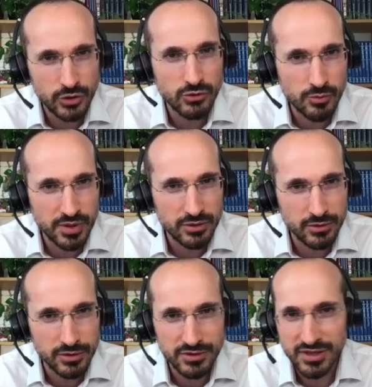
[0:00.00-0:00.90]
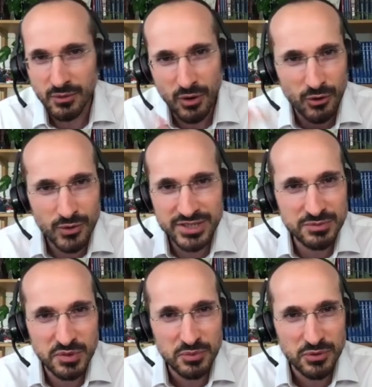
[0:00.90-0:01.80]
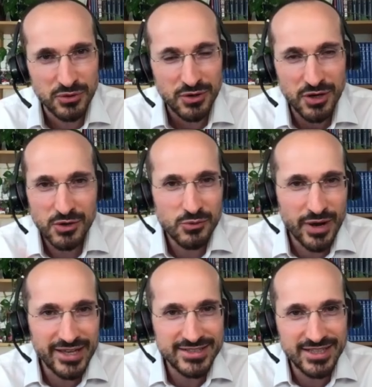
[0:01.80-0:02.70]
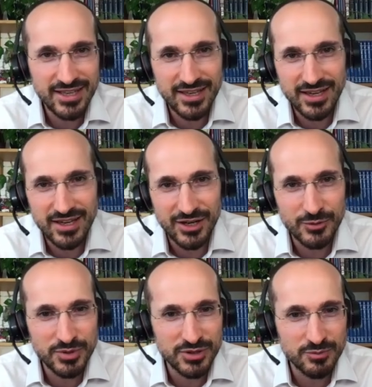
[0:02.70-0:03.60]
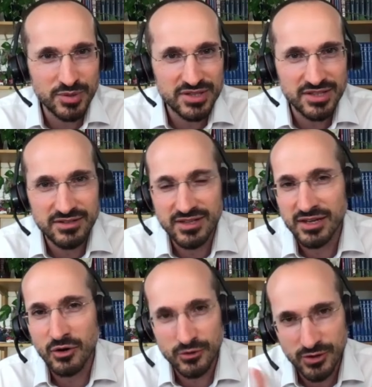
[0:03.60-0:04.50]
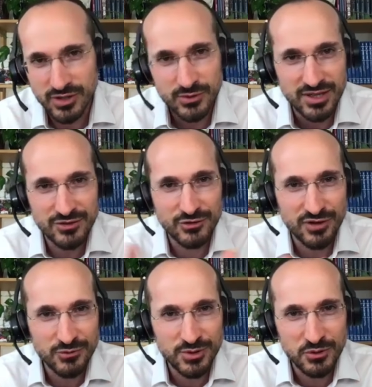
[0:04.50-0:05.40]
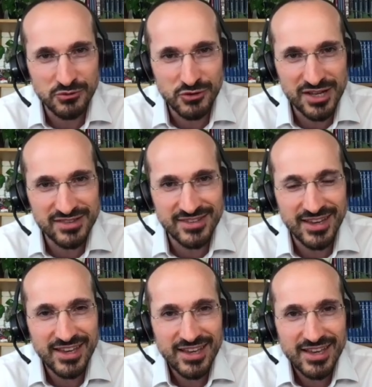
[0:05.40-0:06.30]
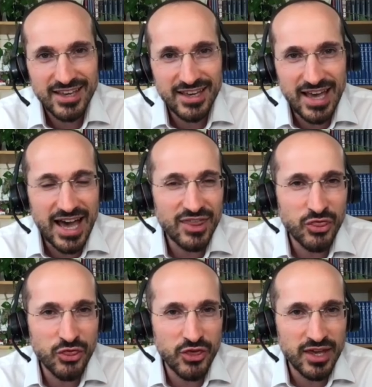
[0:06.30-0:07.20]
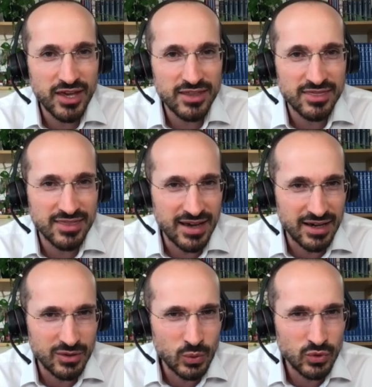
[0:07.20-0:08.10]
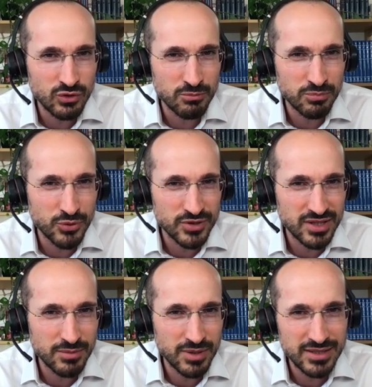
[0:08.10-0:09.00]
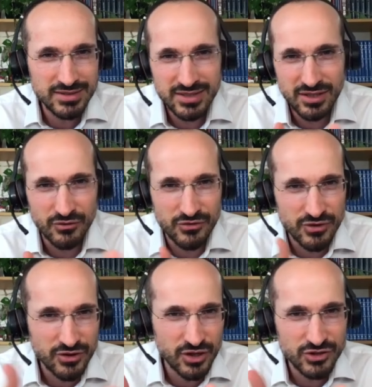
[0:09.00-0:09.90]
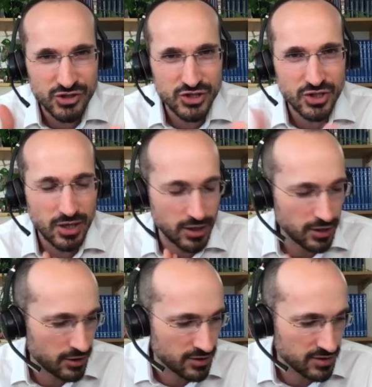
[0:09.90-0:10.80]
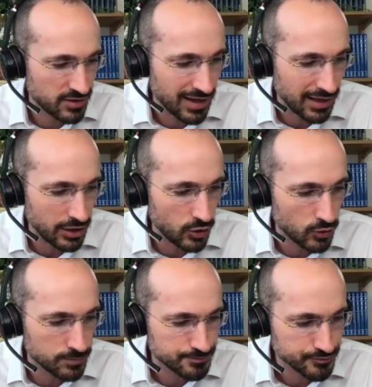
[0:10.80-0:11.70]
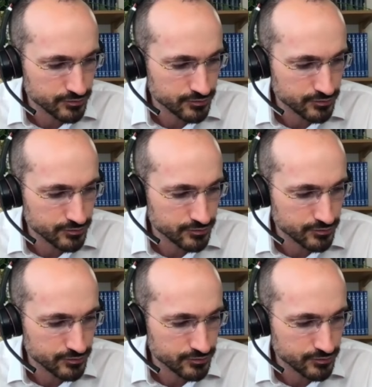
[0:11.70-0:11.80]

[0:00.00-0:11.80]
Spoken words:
the European Union. There were already people writing opinion pieces saying how the EU can survive without France. I think now the possibility of such a scenario